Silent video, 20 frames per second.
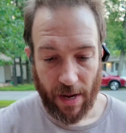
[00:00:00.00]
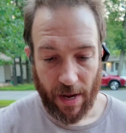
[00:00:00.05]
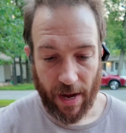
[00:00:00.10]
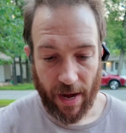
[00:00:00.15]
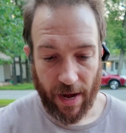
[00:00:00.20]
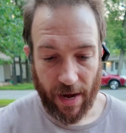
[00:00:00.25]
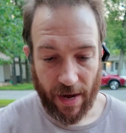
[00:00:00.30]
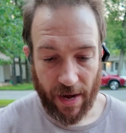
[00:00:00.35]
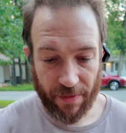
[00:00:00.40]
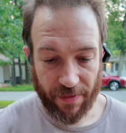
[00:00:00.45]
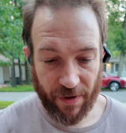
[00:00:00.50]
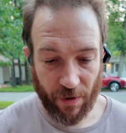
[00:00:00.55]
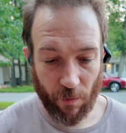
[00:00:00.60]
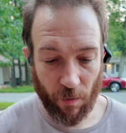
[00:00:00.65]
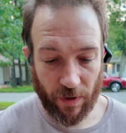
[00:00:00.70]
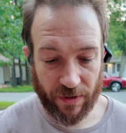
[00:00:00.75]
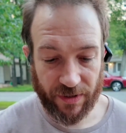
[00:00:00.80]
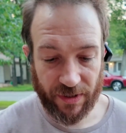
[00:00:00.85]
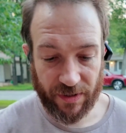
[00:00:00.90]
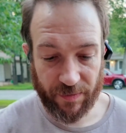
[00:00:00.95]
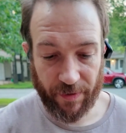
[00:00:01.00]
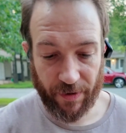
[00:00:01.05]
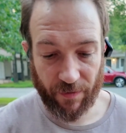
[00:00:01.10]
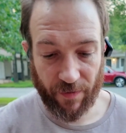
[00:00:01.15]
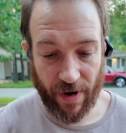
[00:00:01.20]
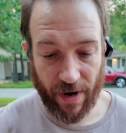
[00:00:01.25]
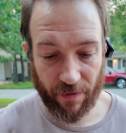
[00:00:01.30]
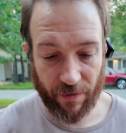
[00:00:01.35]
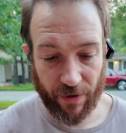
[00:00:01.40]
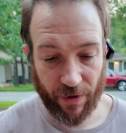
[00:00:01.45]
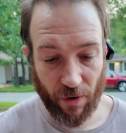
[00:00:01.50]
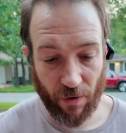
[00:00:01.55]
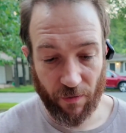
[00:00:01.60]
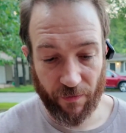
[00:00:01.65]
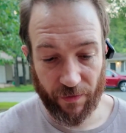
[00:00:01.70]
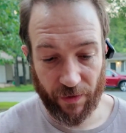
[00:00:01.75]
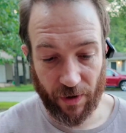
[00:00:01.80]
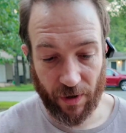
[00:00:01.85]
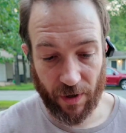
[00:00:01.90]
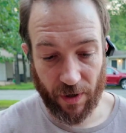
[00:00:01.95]
And I think once it's been rounded
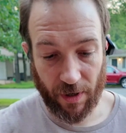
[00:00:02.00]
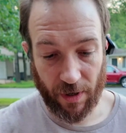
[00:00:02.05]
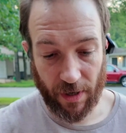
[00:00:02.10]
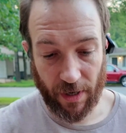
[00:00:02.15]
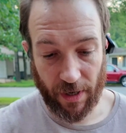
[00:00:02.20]
over,